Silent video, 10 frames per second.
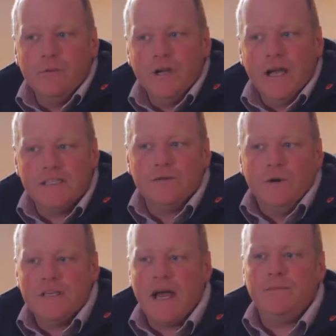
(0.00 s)
everybody as
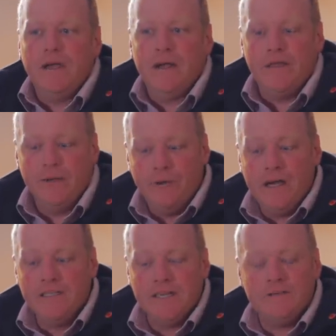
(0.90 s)
to what's happening, and the
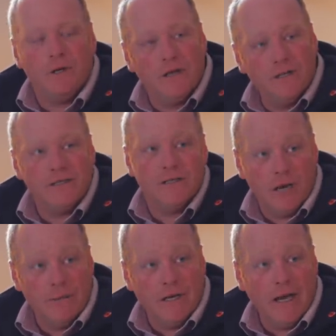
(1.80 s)
reason is because of
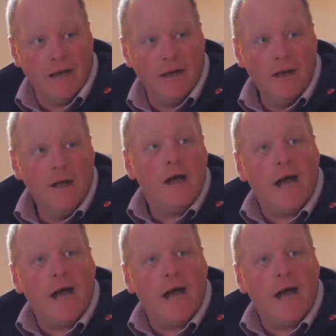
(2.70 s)
the time of year,